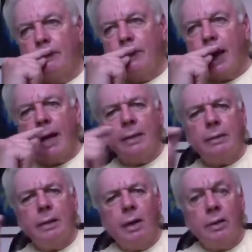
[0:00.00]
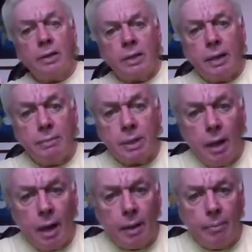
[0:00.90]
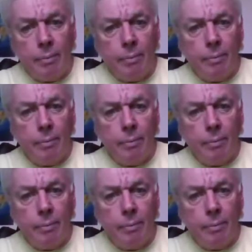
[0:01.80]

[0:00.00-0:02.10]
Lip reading: And at the same time,